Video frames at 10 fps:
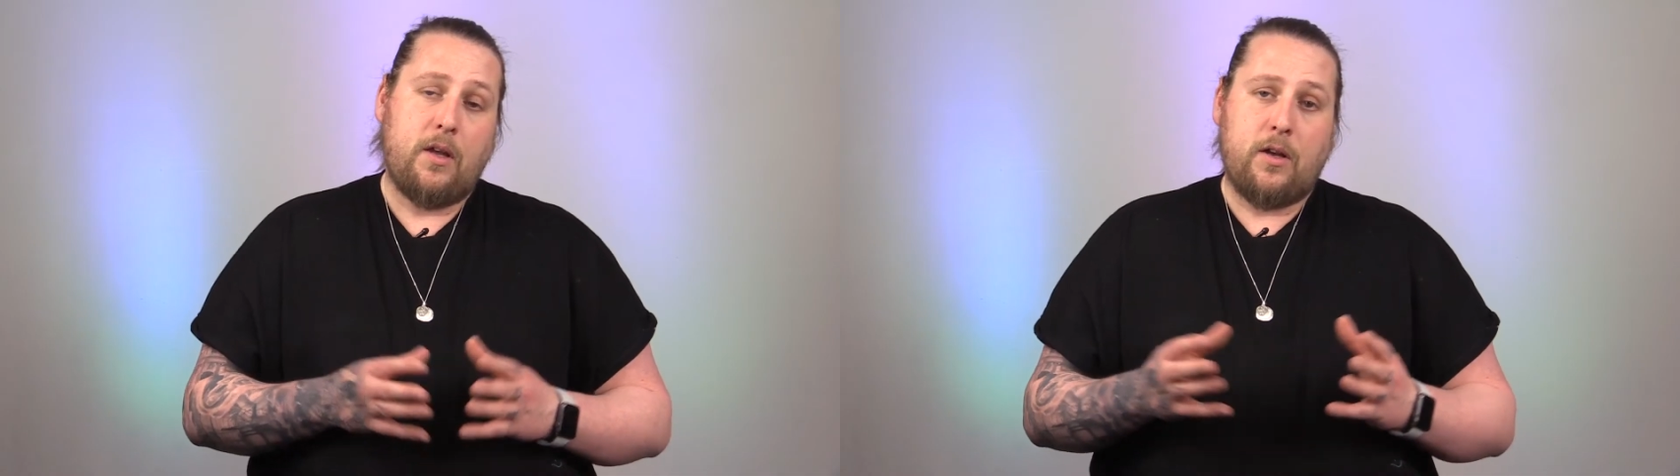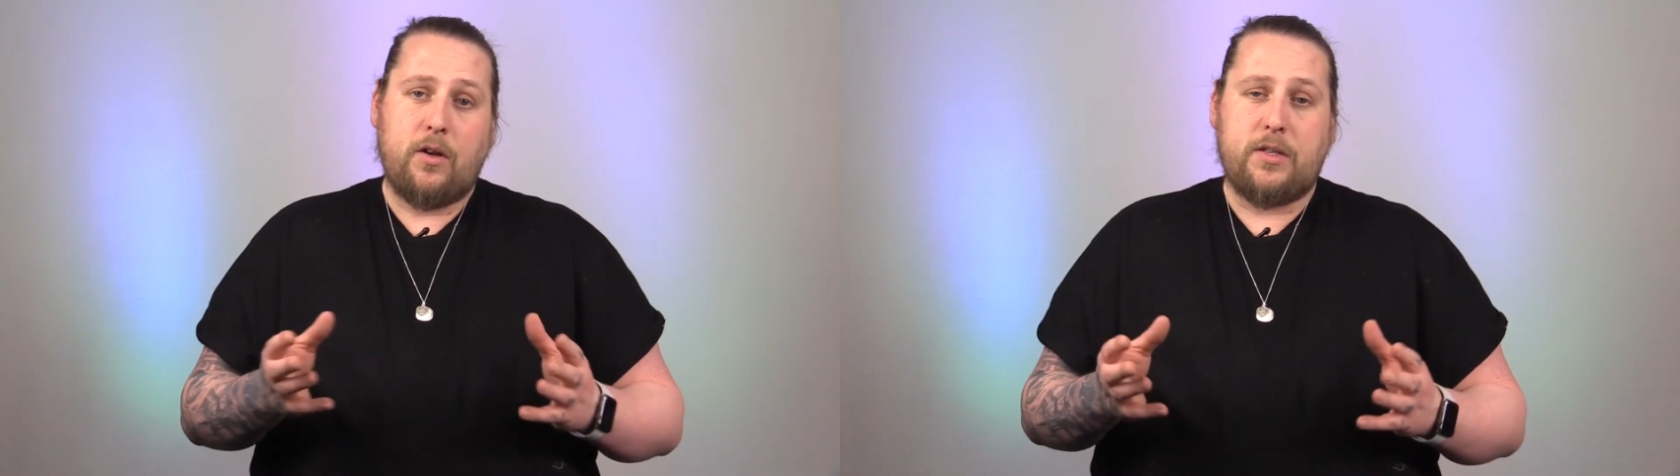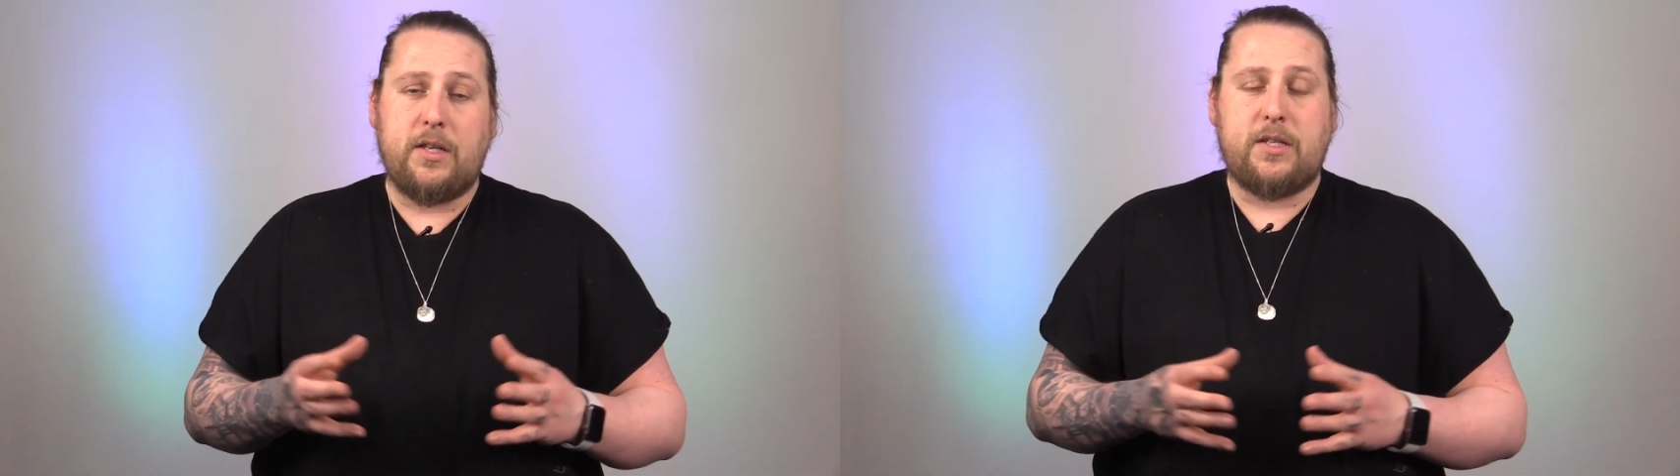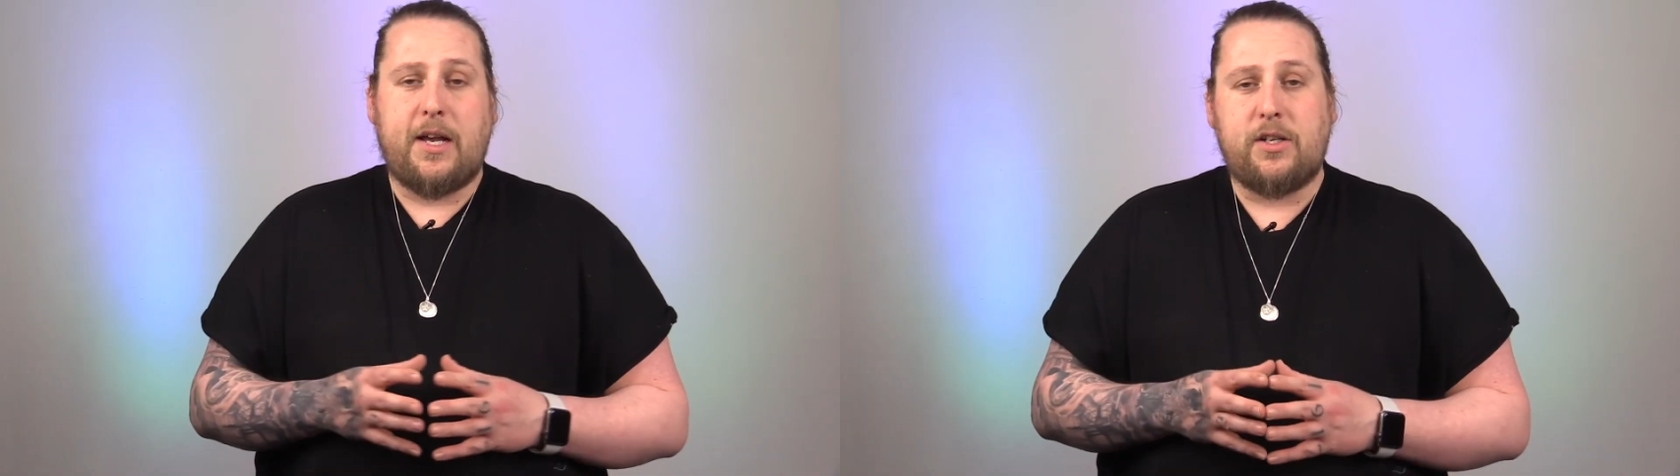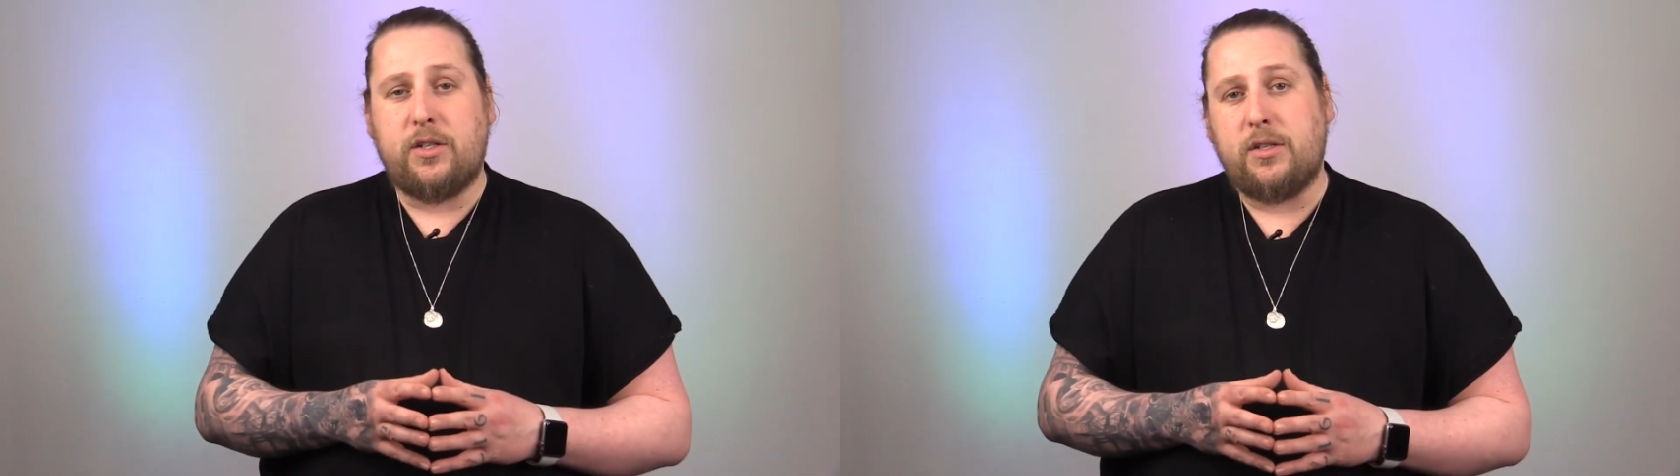Cutting
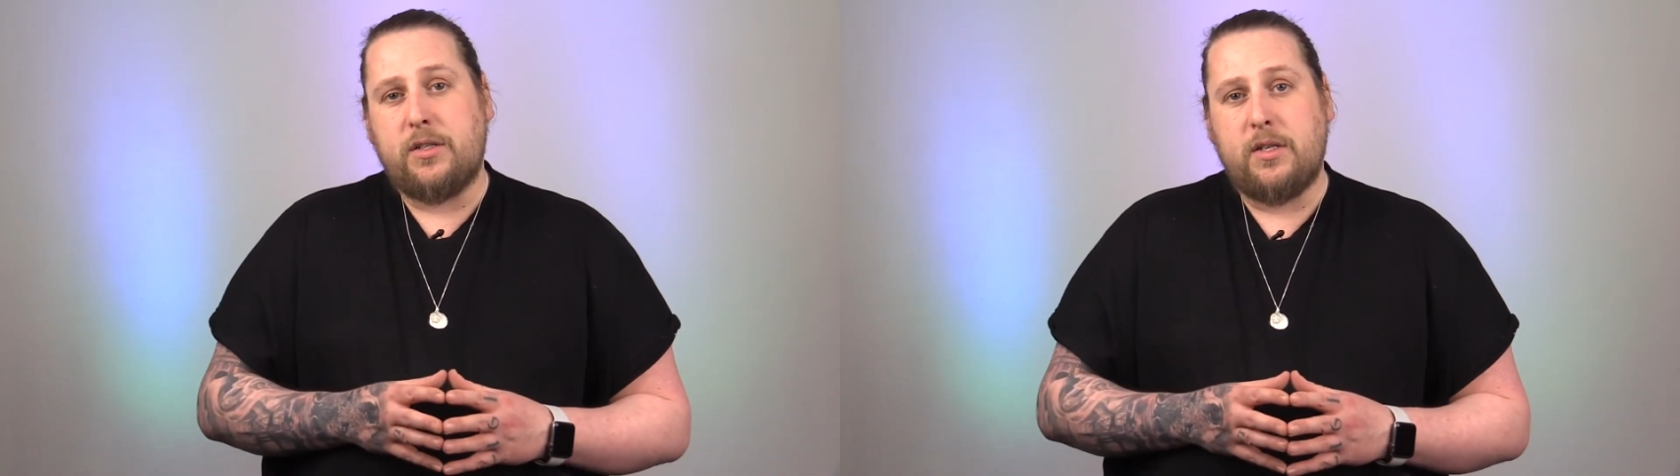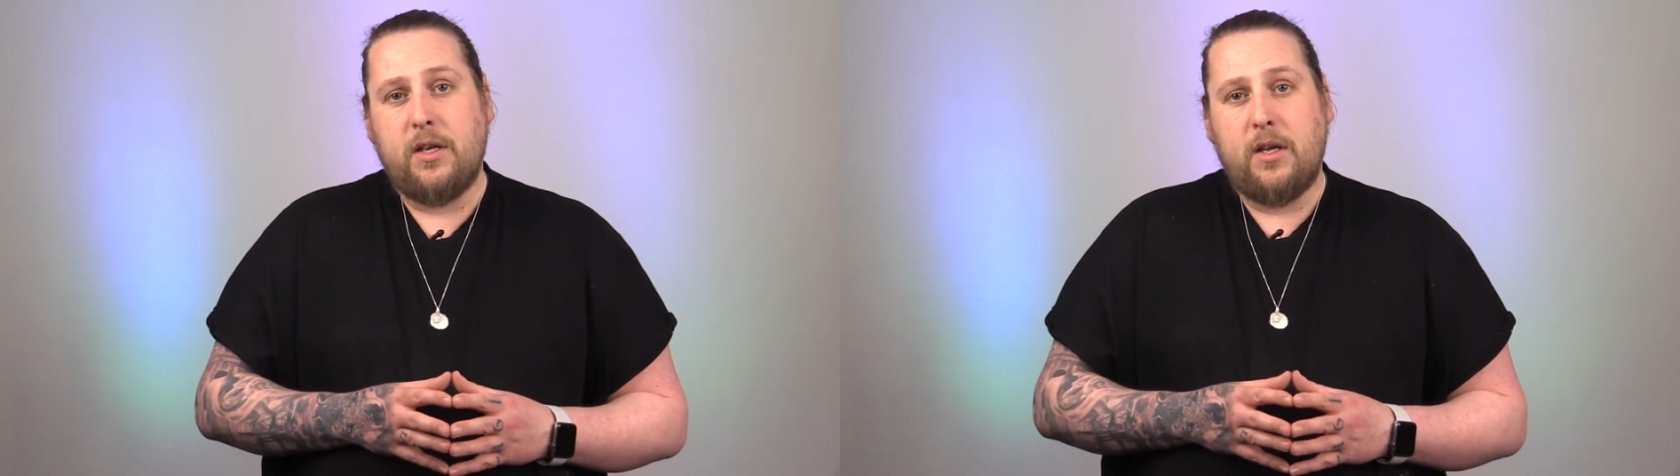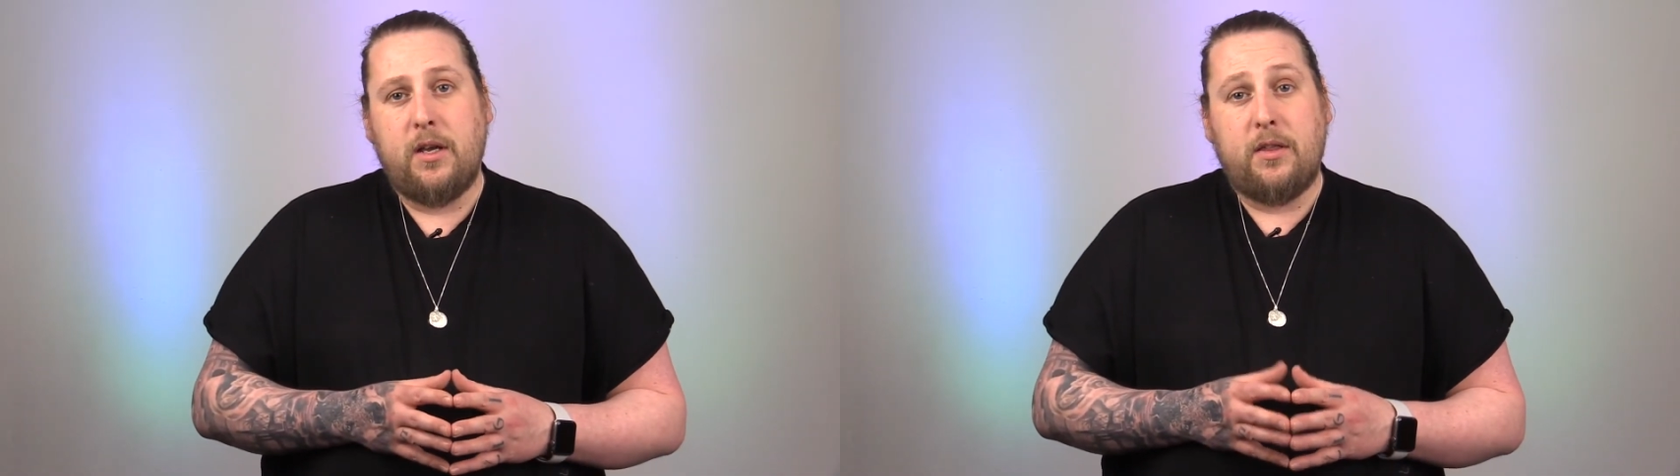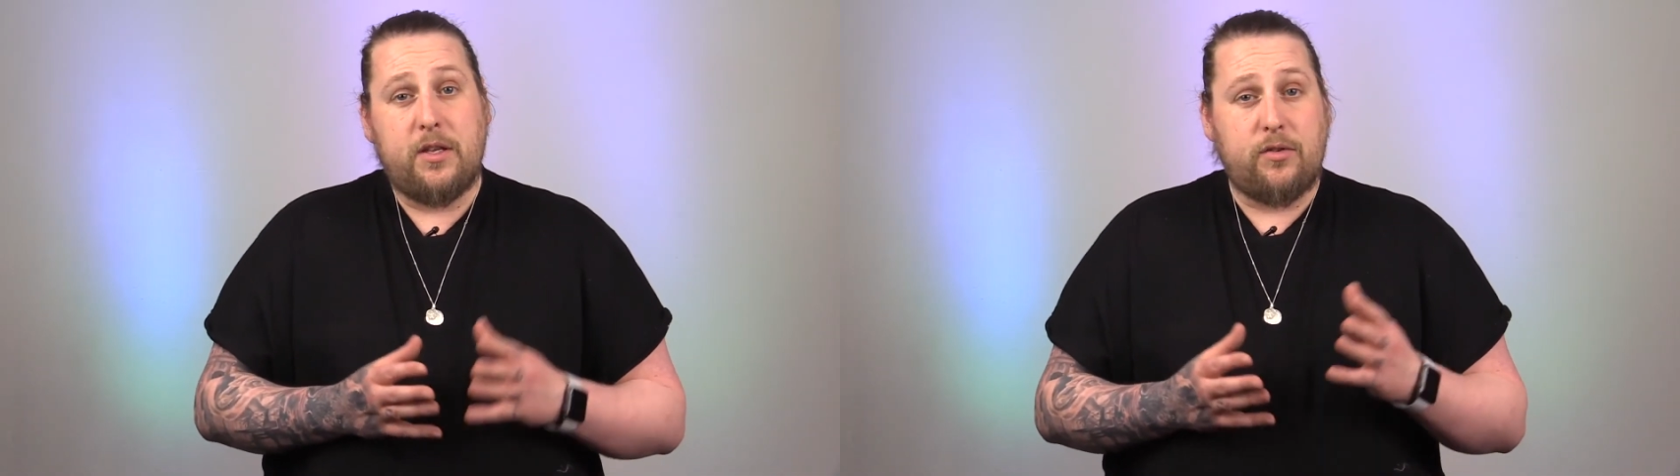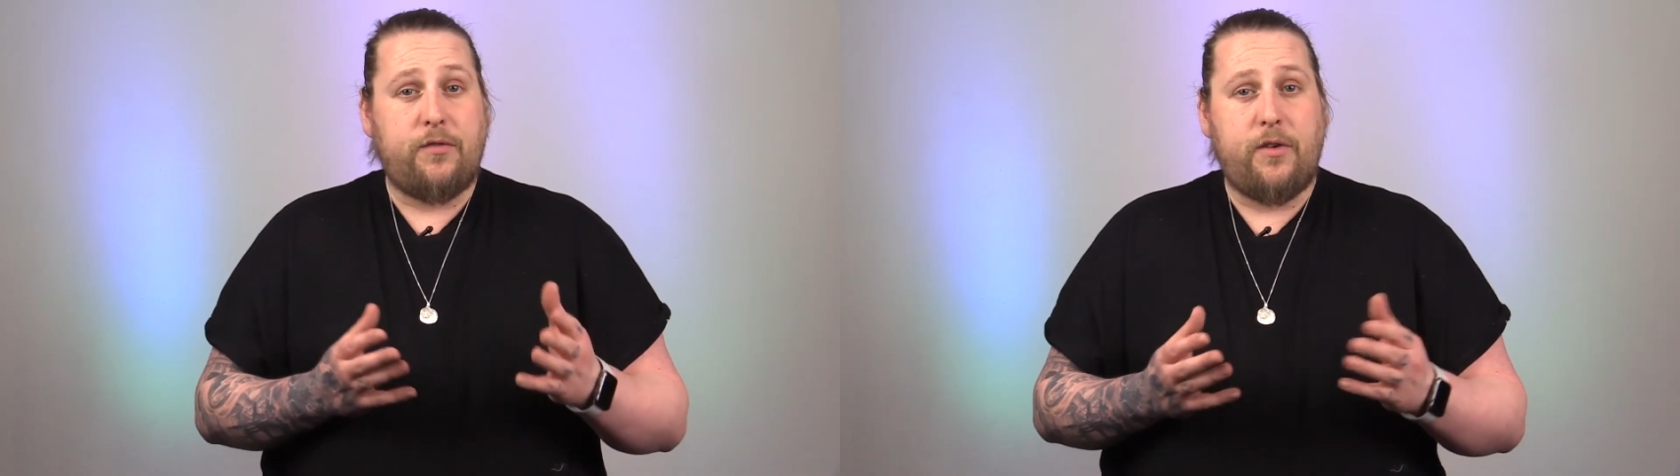sections.
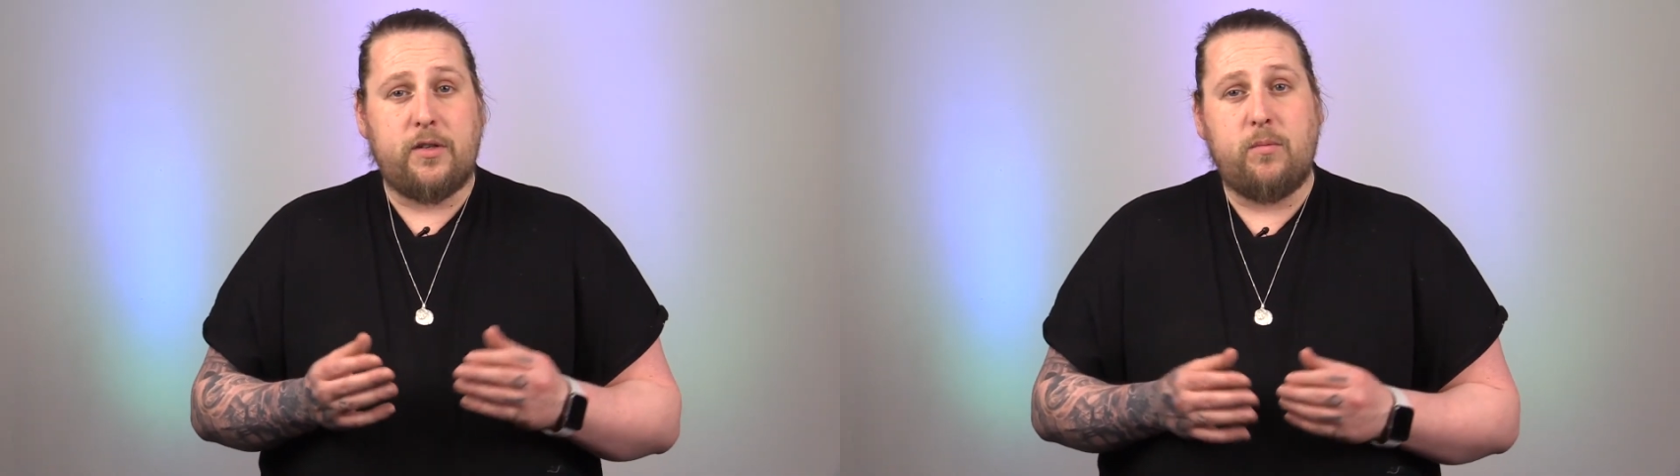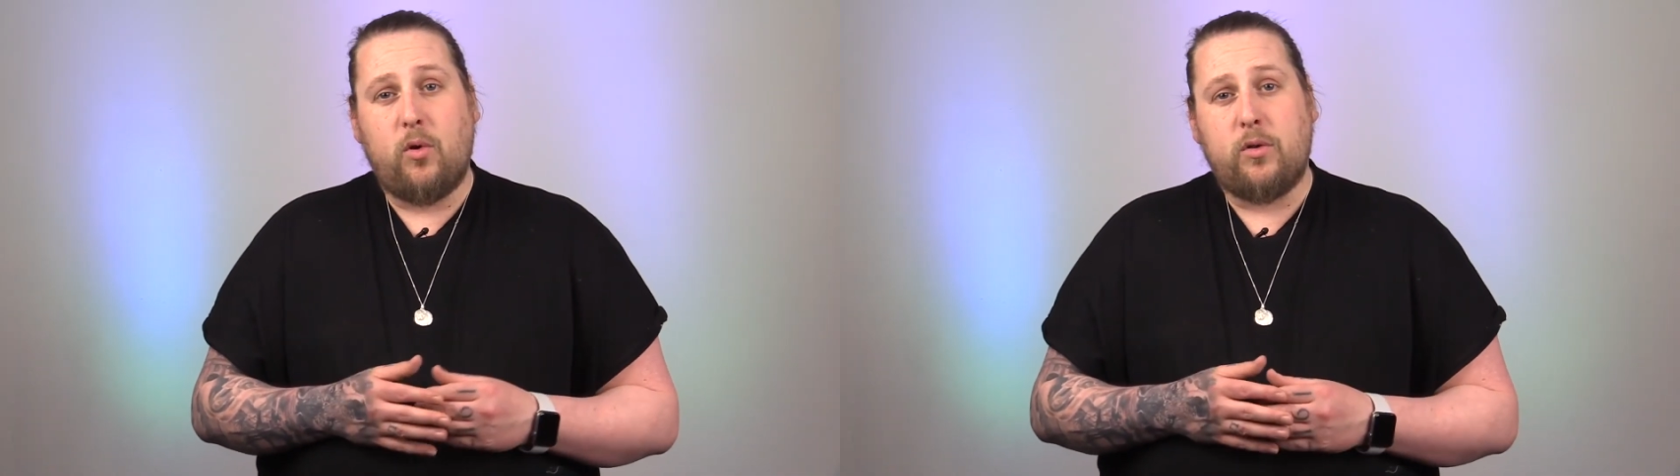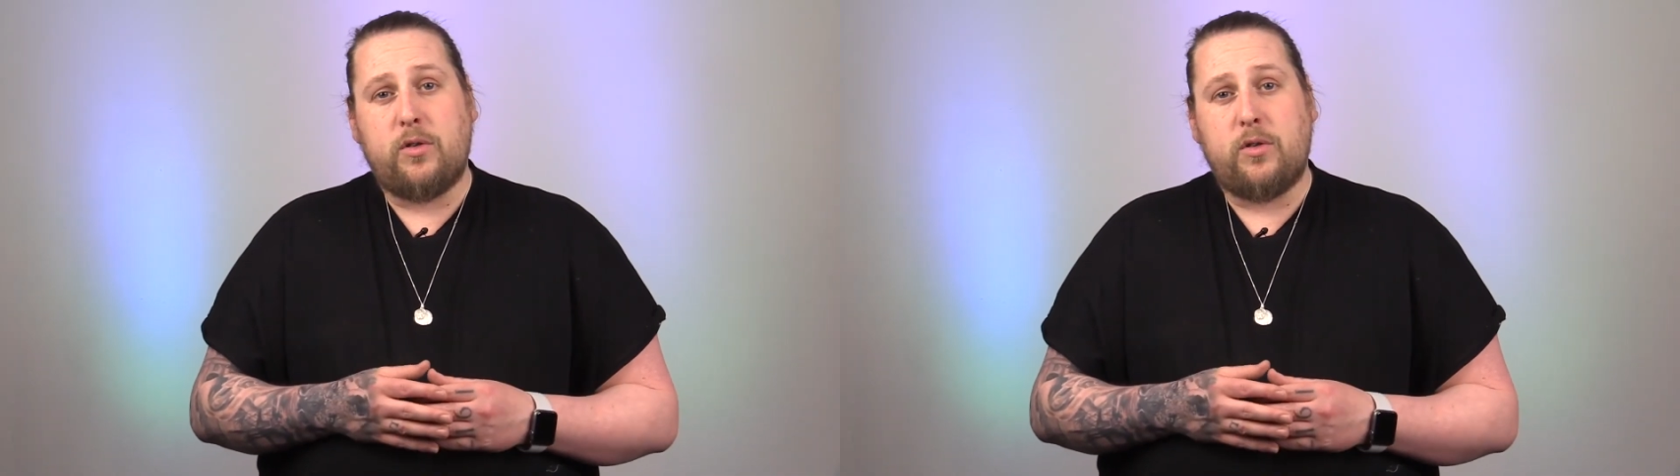This refers more